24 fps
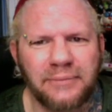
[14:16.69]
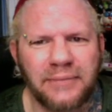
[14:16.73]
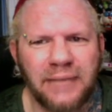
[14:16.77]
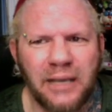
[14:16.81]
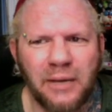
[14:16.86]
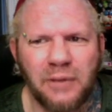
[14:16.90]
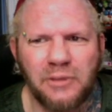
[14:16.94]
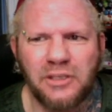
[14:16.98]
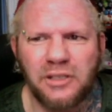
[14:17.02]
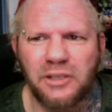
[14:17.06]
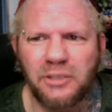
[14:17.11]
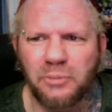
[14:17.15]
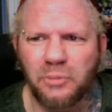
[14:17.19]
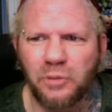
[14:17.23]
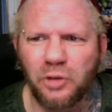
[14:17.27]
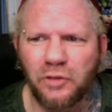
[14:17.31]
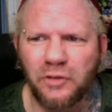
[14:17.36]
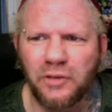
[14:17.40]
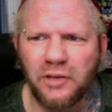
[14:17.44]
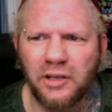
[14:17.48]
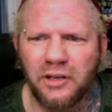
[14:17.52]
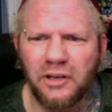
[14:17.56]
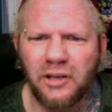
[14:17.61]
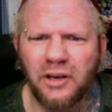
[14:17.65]
That was a good
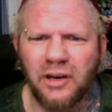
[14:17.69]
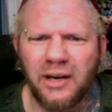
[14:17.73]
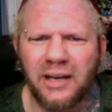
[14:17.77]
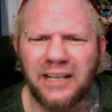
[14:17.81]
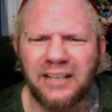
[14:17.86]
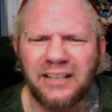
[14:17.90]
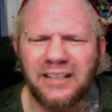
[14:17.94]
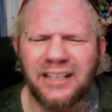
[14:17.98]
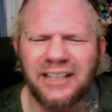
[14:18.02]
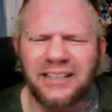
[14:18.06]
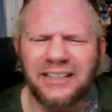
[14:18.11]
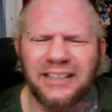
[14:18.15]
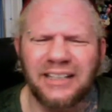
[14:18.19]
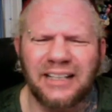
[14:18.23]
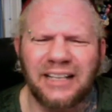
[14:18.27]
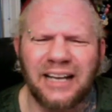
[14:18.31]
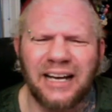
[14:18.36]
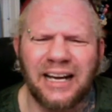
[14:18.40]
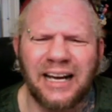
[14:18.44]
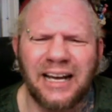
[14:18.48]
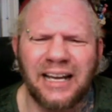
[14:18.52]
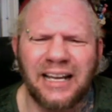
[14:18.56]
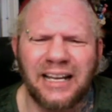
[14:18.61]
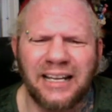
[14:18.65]
movie. Although I didn't like the
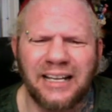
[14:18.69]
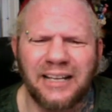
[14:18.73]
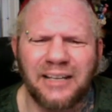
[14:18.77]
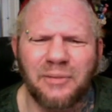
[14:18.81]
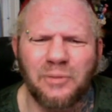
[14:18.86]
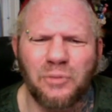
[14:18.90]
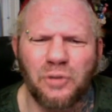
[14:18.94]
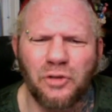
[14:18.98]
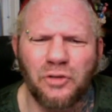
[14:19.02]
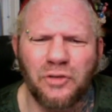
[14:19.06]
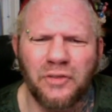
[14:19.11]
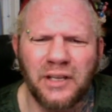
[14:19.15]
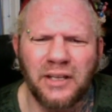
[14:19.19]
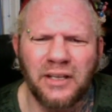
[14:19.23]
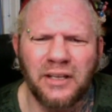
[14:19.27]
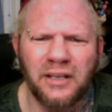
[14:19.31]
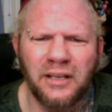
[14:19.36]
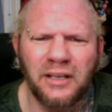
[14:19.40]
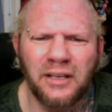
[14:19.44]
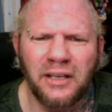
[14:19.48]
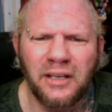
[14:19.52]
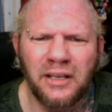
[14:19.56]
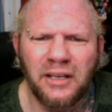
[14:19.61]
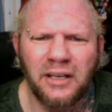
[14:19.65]
guy in the movie.